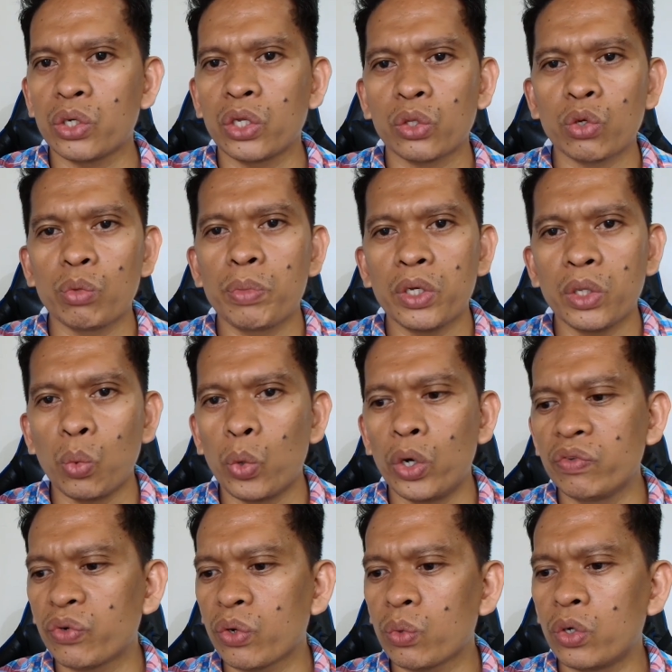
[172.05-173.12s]
It could be the word
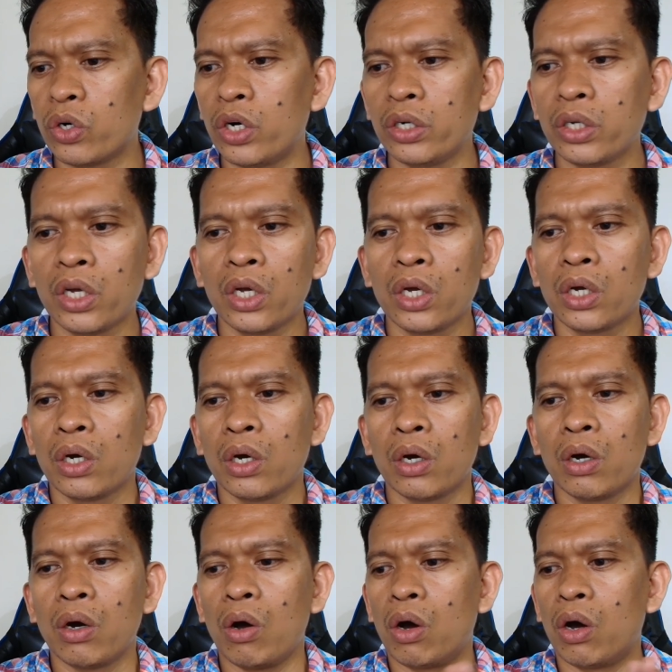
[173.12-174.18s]
for word,
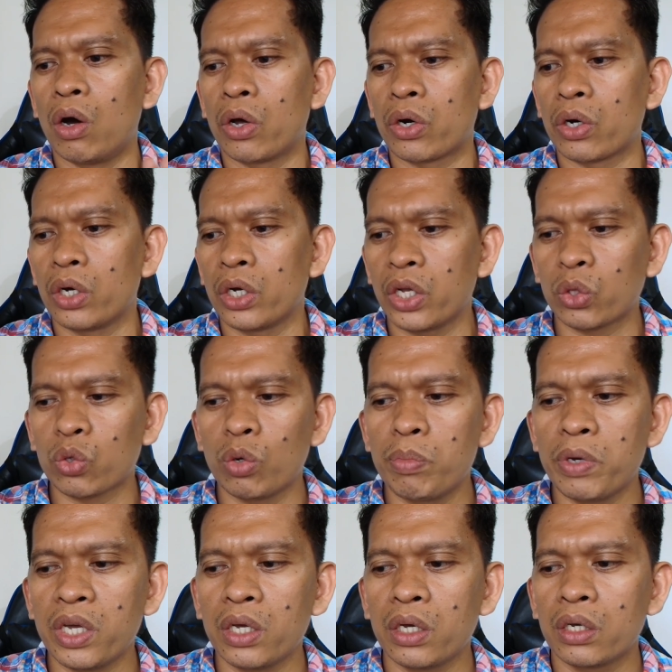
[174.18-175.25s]
or it could
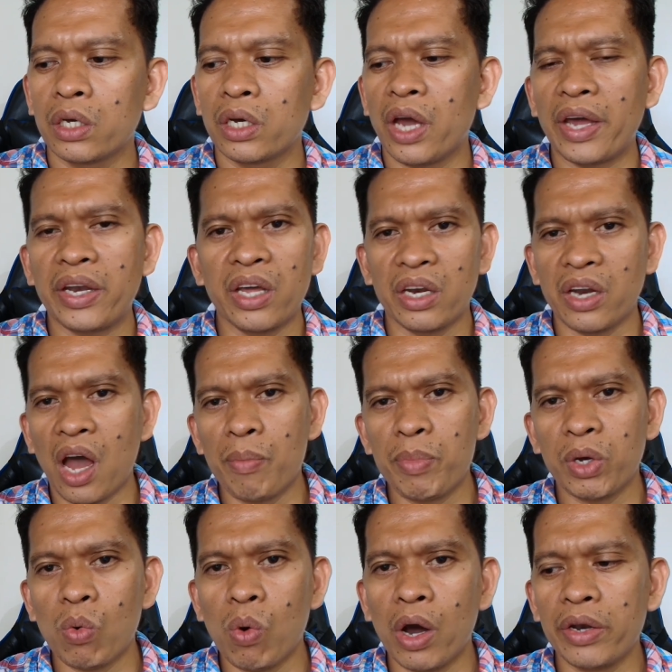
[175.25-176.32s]
be a
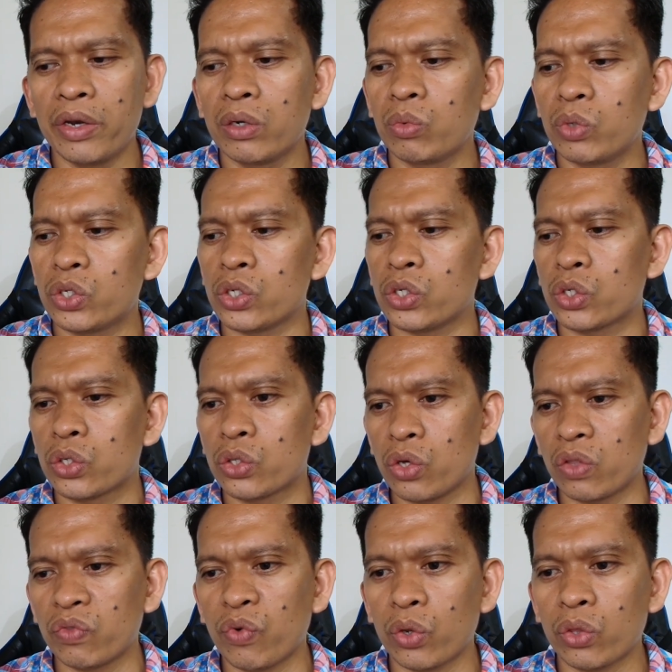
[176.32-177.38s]
dynamic one, which is
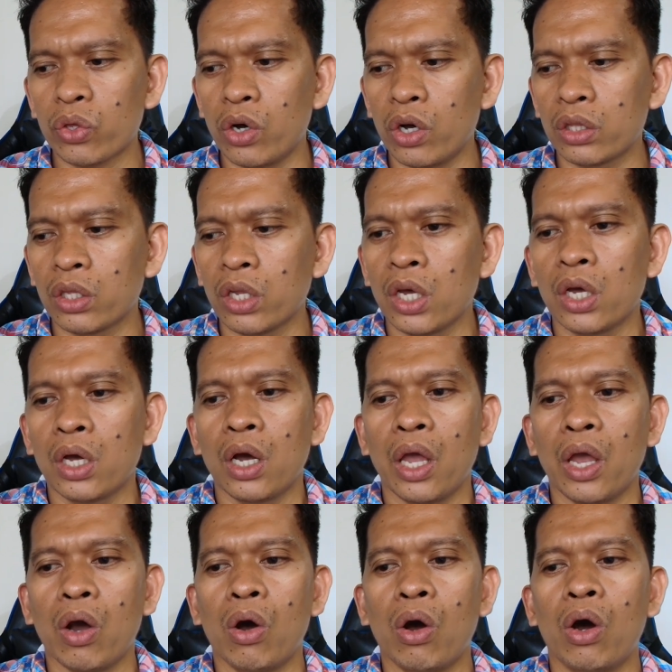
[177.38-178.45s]
thought for thought,
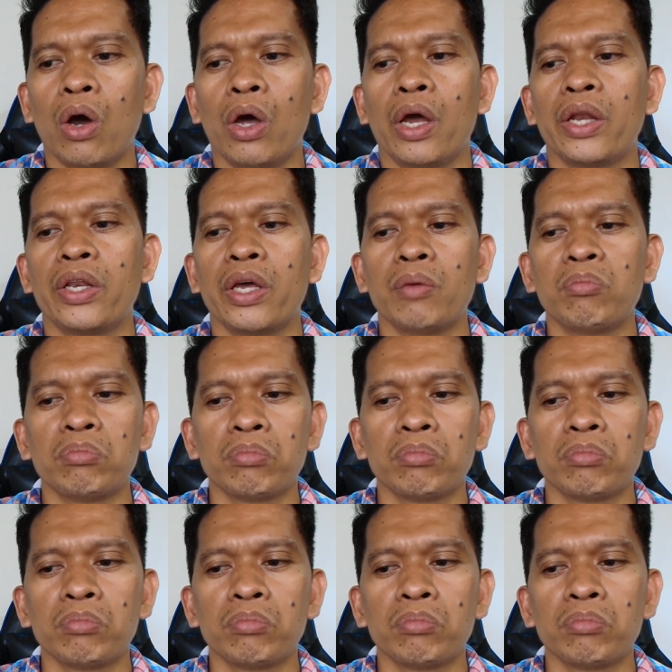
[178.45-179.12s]
and then